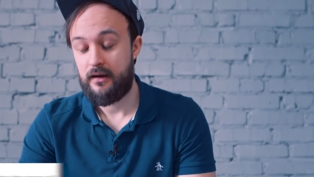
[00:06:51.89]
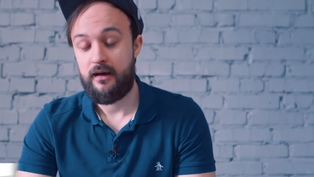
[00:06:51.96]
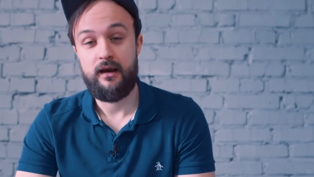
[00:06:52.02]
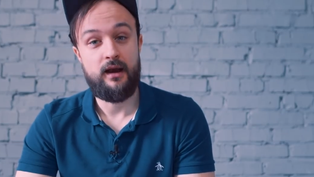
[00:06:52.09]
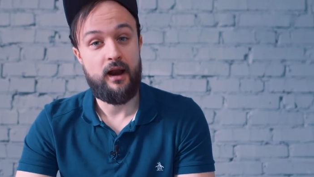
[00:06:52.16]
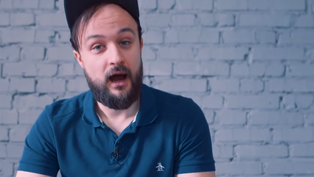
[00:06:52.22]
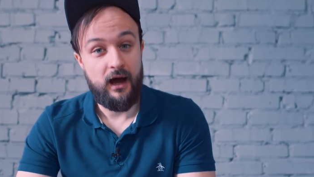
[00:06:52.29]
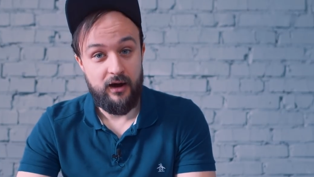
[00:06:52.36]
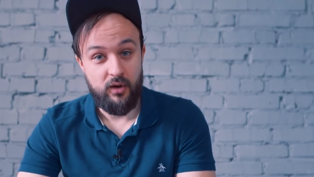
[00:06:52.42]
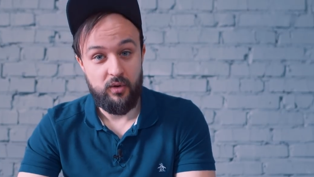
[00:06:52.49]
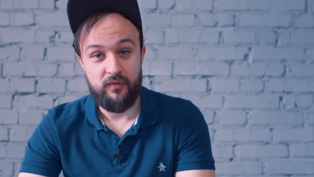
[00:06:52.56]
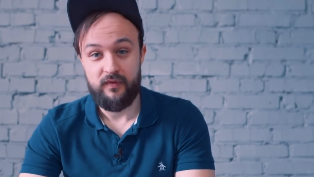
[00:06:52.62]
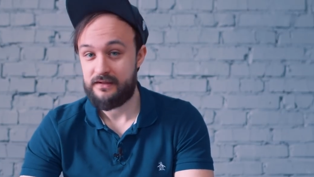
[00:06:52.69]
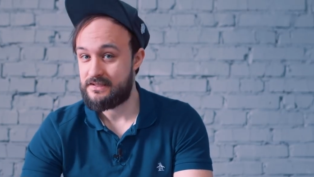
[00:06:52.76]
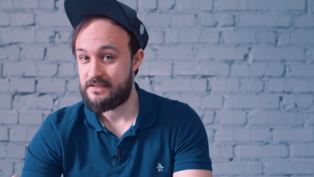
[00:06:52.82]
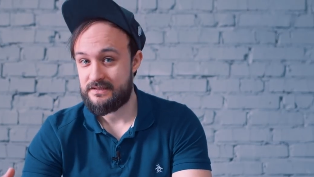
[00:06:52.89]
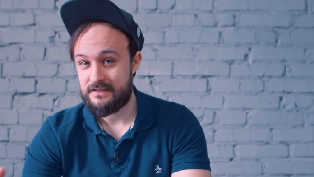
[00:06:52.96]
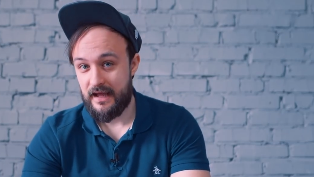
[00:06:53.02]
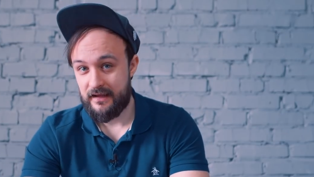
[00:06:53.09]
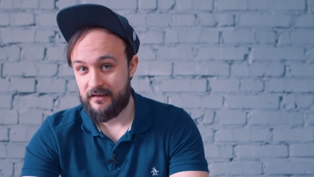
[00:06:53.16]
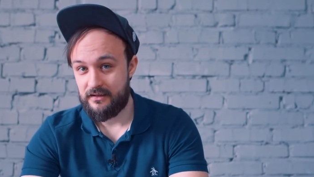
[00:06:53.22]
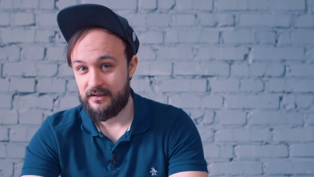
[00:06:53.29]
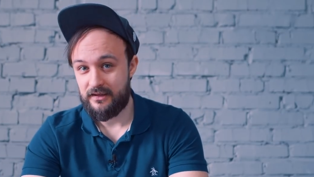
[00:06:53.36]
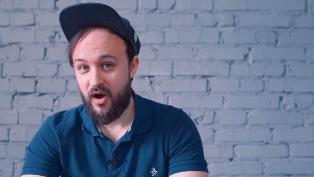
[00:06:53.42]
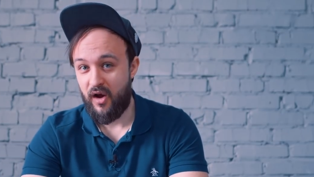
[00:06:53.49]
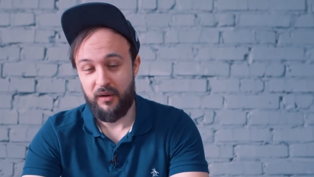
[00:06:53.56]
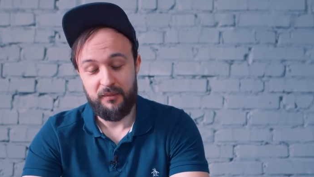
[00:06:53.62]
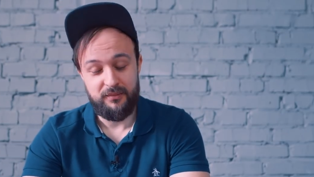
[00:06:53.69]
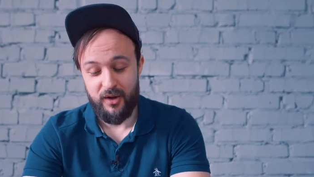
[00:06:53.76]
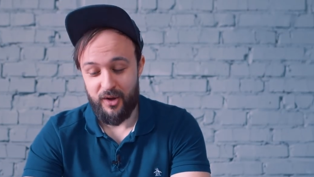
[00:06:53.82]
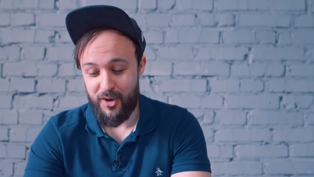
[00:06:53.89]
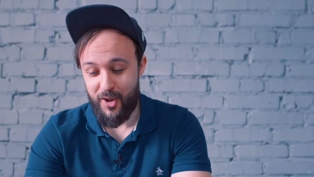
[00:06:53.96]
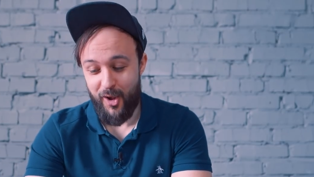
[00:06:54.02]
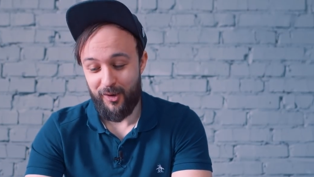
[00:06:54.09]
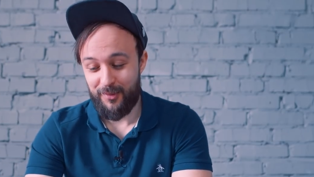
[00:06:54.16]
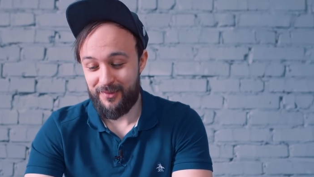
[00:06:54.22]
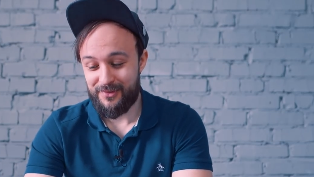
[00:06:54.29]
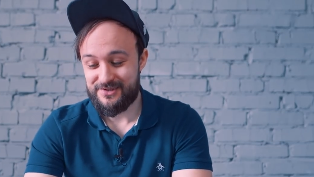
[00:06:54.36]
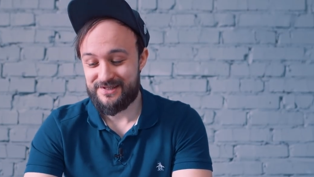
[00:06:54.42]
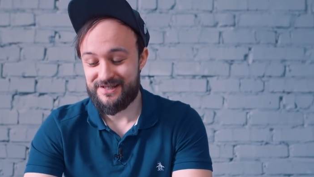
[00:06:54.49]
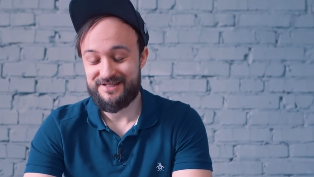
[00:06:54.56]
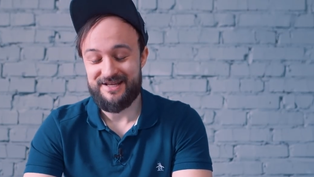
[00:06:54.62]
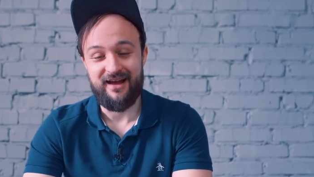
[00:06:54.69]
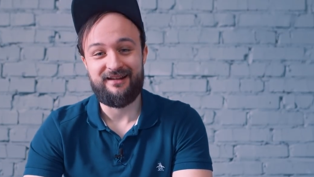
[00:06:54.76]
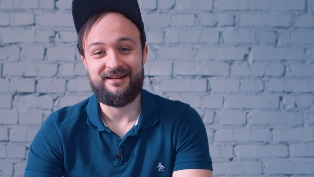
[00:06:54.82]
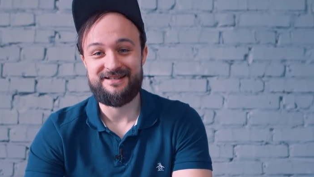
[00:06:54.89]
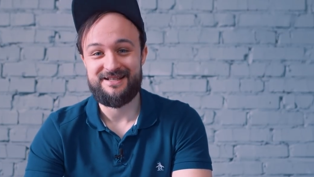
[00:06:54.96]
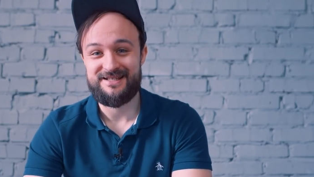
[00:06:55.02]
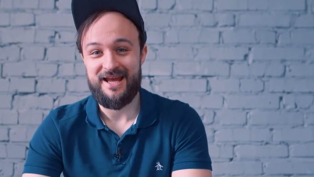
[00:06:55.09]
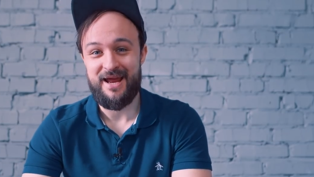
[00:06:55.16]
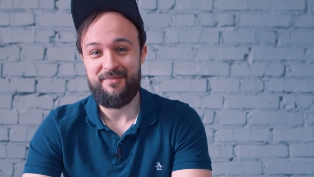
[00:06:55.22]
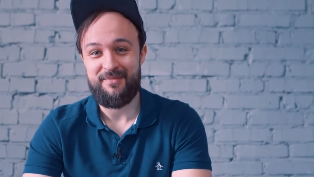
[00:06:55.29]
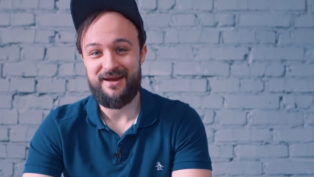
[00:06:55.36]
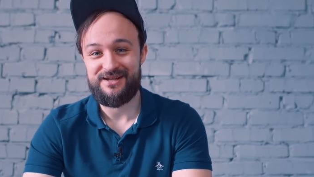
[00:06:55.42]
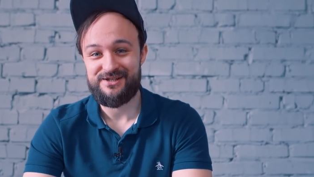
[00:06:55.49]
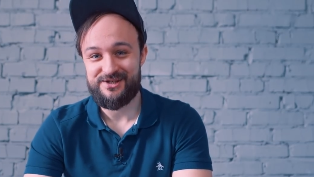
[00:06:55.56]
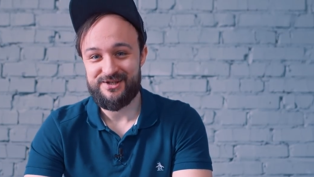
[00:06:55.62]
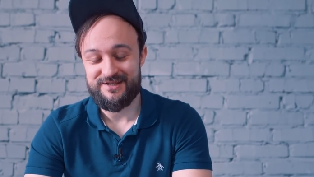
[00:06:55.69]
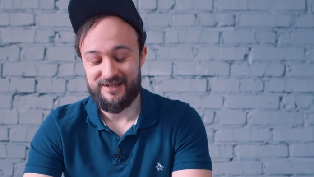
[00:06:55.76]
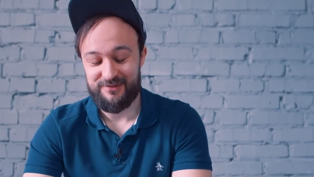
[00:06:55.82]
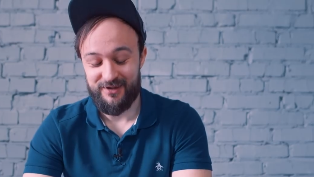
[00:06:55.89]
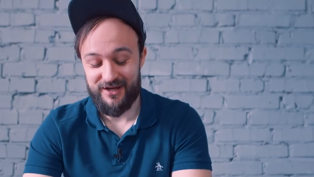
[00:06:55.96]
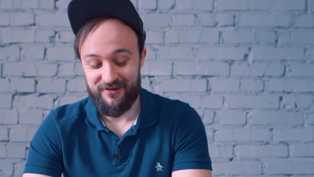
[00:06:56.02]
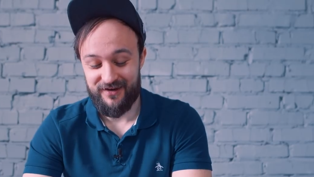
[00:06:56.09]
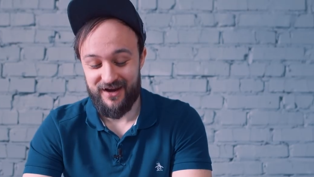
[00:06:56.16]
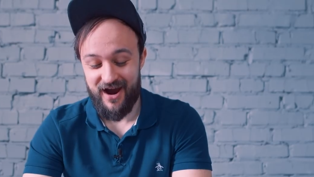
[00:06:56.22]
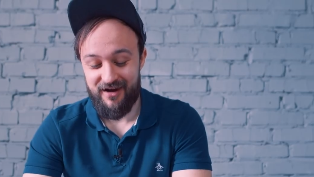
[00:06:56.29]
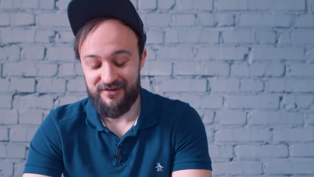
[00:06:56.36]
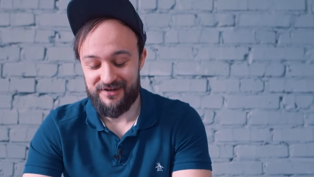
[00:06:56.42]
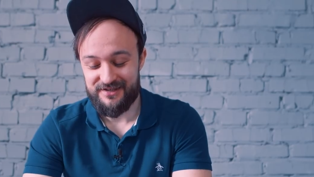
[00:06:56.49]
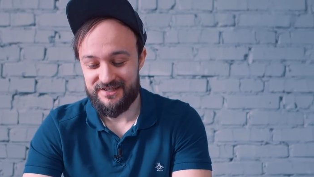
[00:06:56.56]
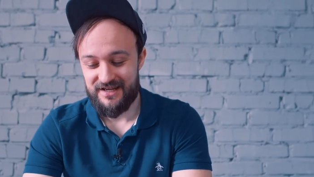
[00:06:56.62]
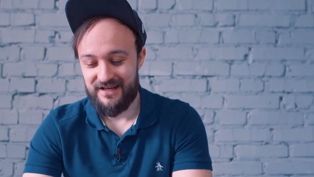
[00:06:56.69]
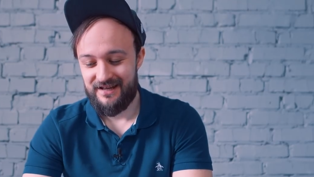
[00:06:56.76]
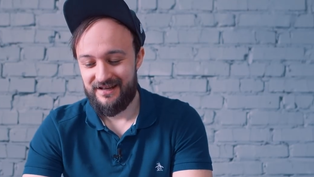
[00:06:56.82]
Now, this is like al almost exactly the same issue that we have covered.